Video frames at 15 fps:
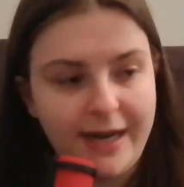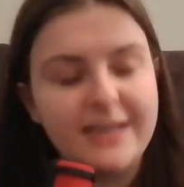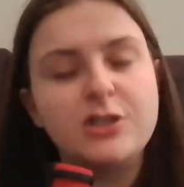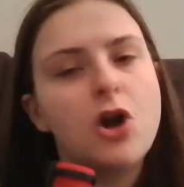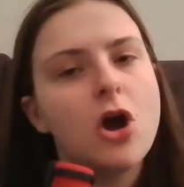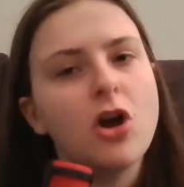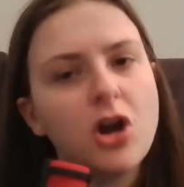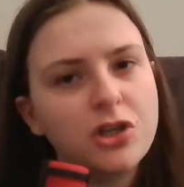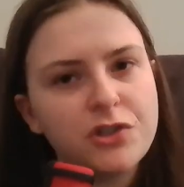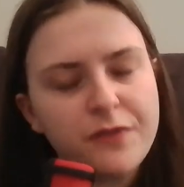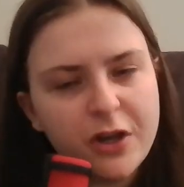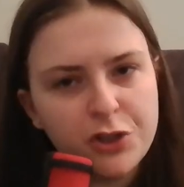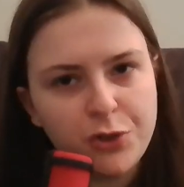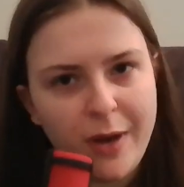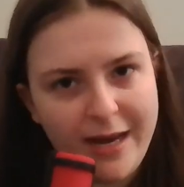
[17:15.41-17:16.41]
It's not
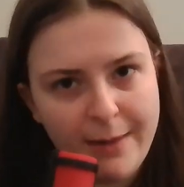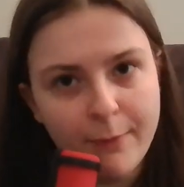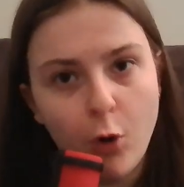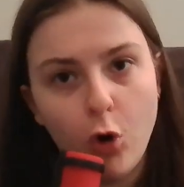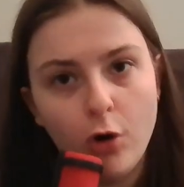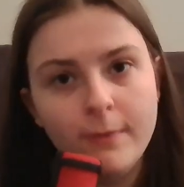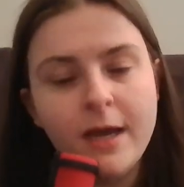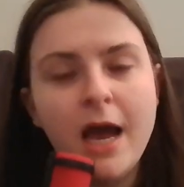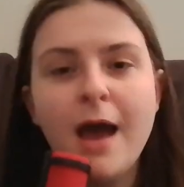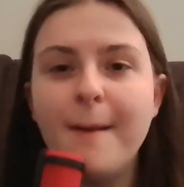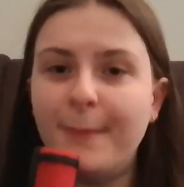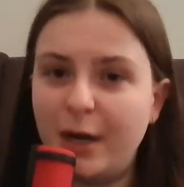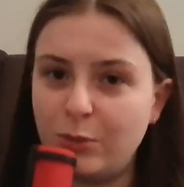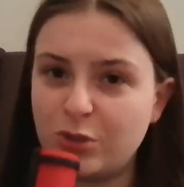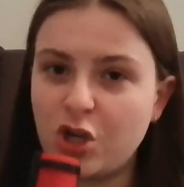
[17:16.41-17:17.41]
controversial anymore,
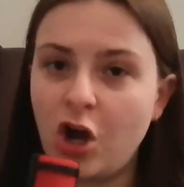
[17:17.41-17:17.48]
but it was